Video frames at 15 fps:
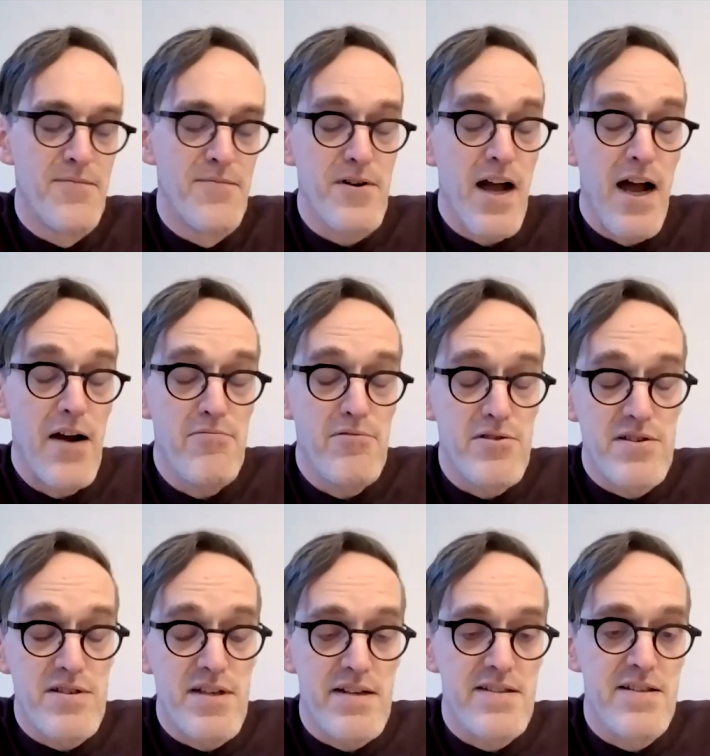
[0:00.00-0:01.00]
for
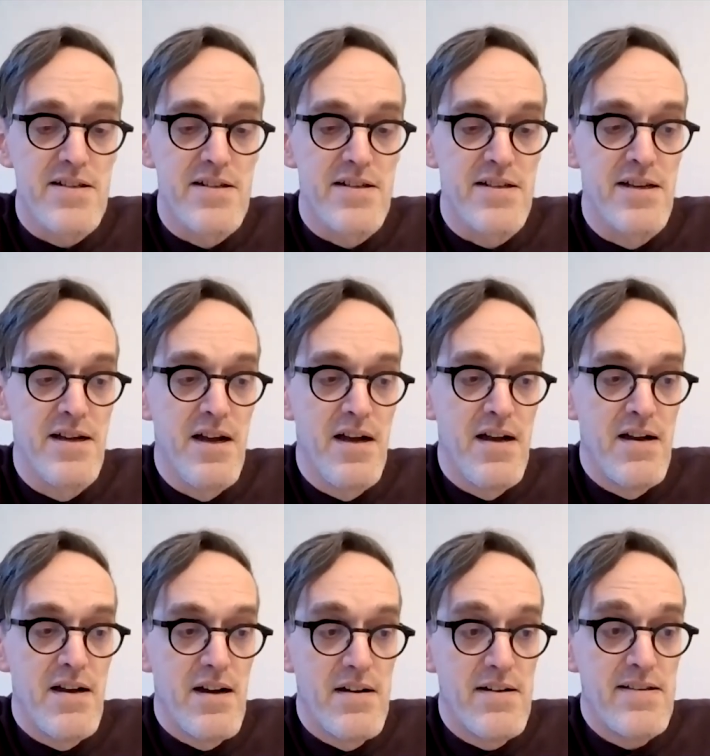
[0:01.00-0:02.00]
hours actually.
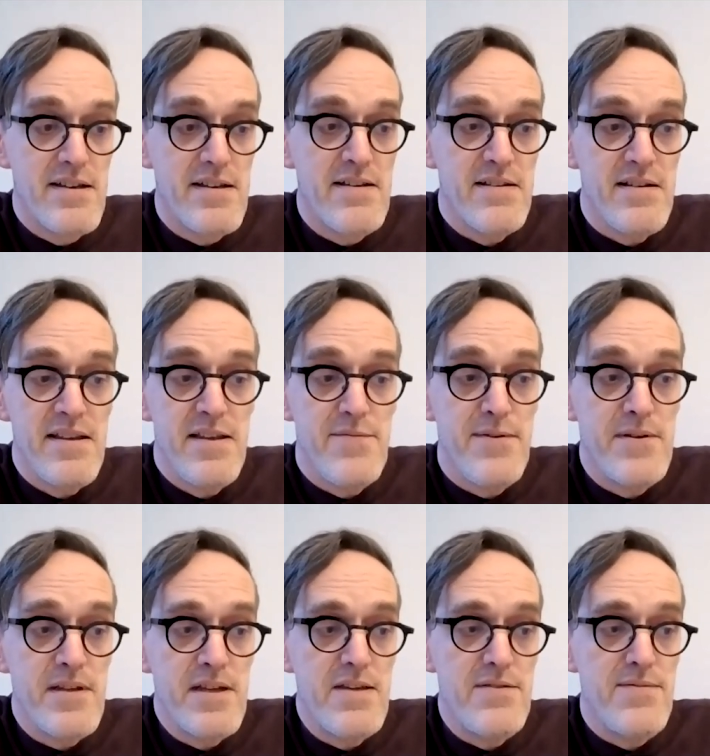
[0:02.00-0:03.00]
Uh,
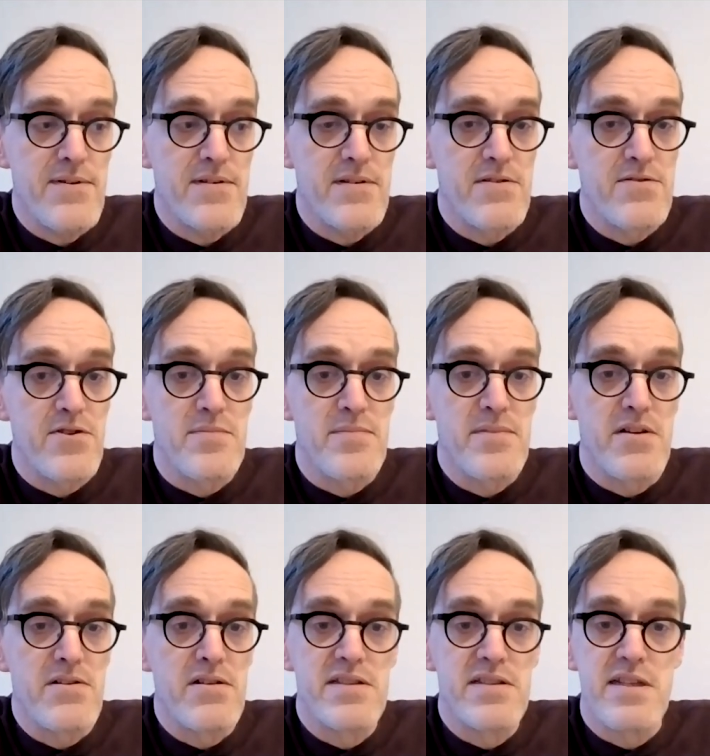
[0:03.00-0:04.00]
even even the
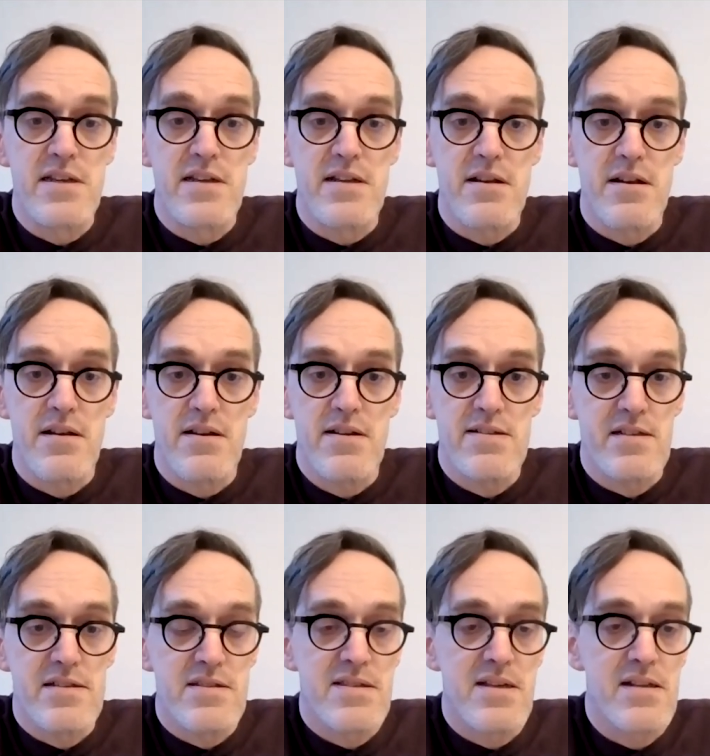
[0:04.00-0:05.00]
terminology, is
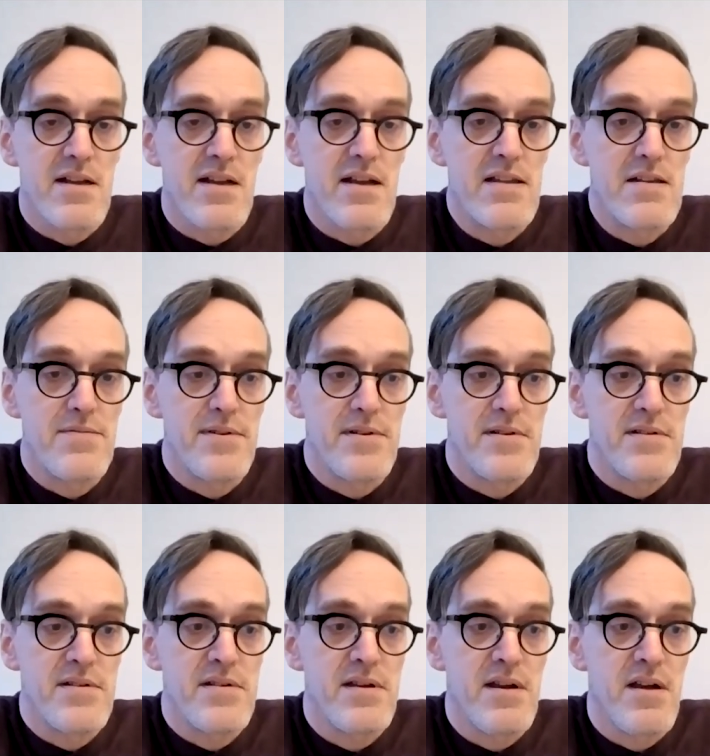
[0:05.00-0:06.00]
it still
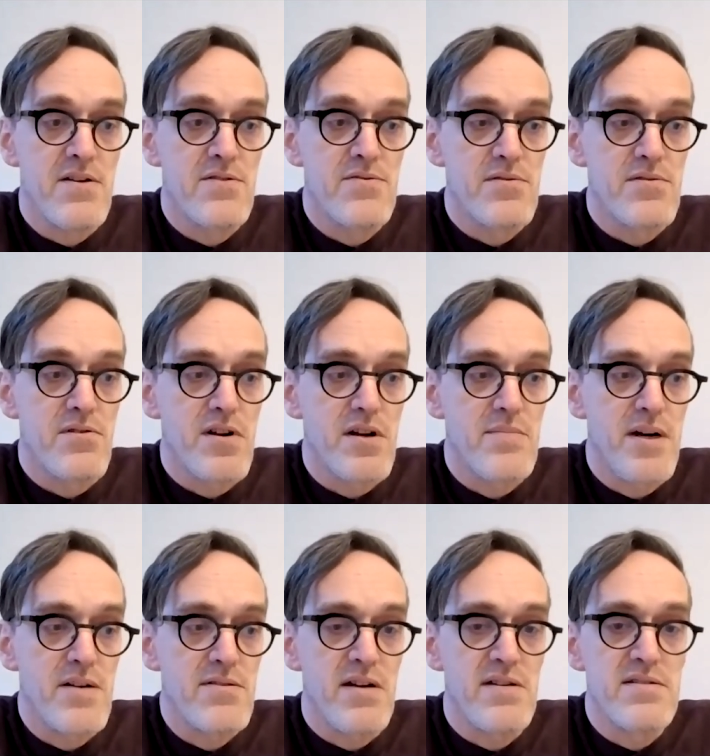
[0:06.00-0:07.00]
relevant to talk
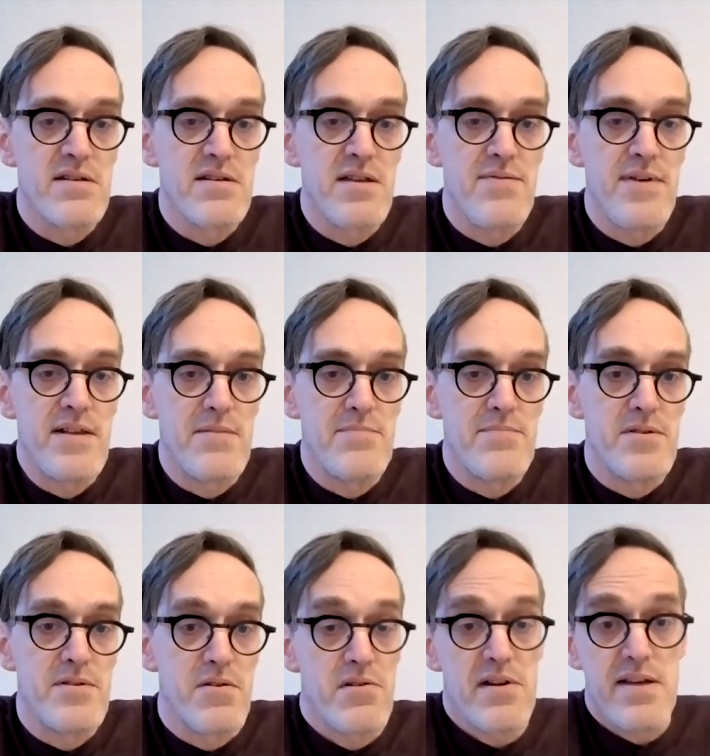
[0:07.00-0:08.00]
about
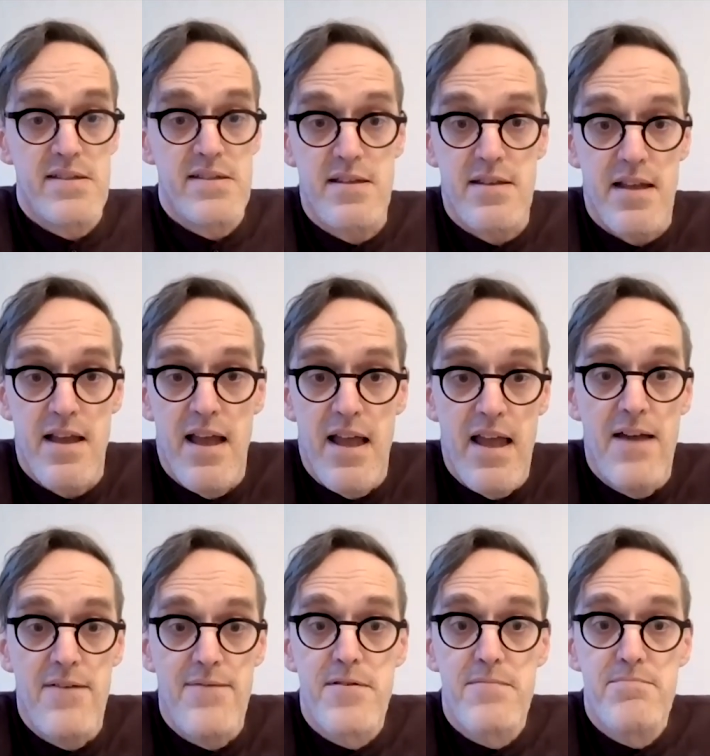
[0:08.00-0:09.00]
underdevelopment, or has it
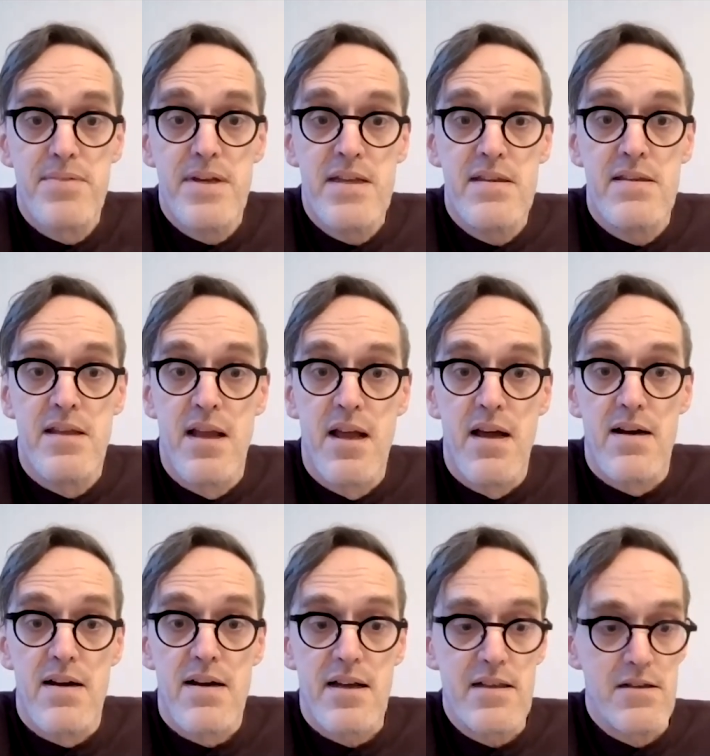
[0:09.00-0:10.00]
ever been
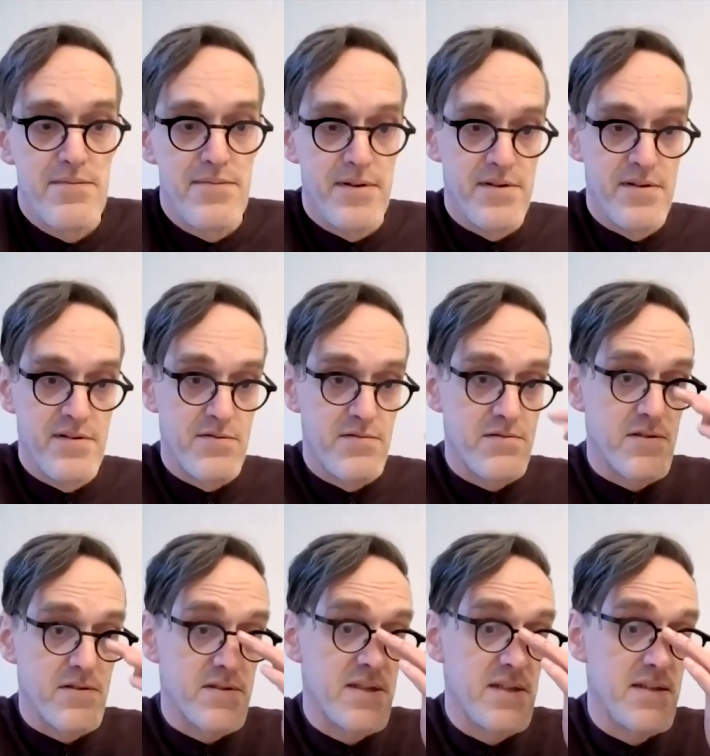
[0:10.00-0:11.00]
relevant to
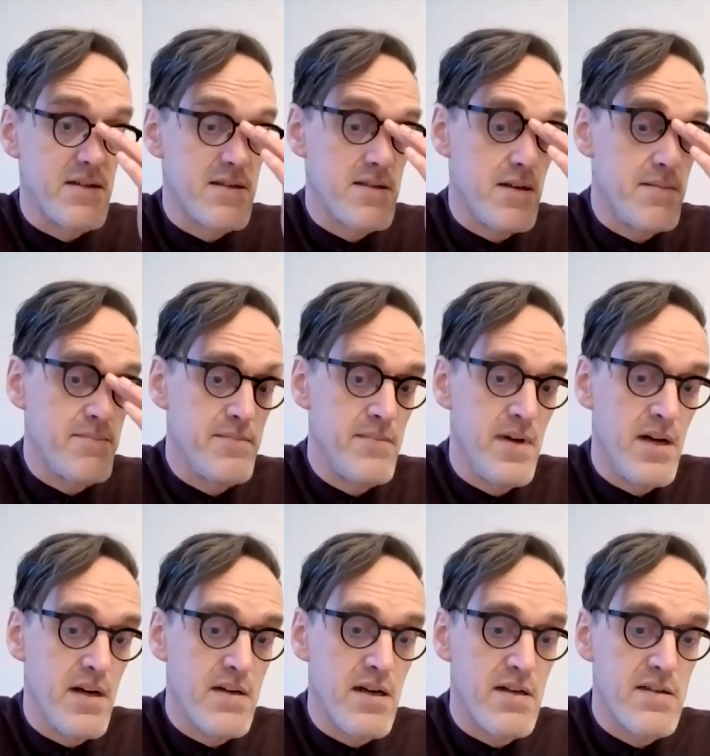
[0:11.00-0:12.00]
consider some
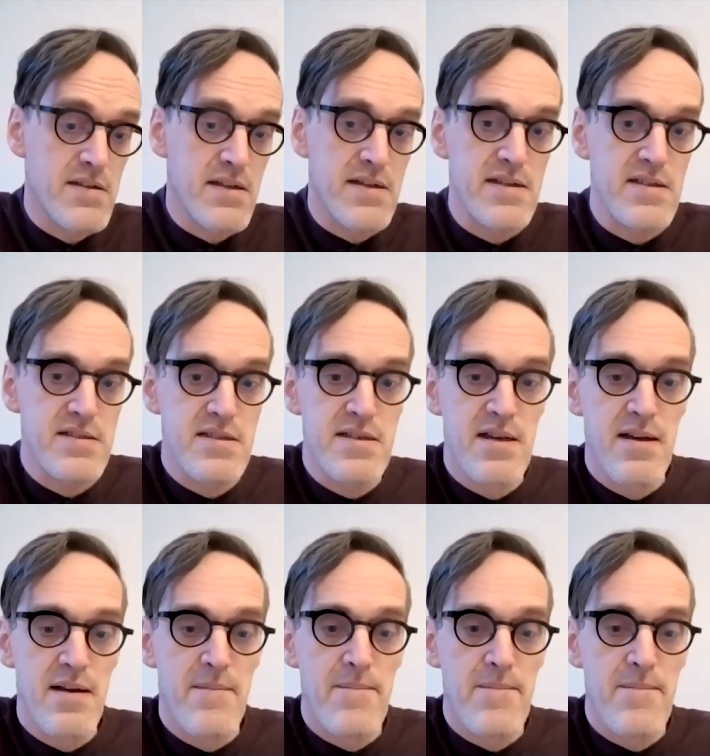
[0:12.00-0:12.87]
countries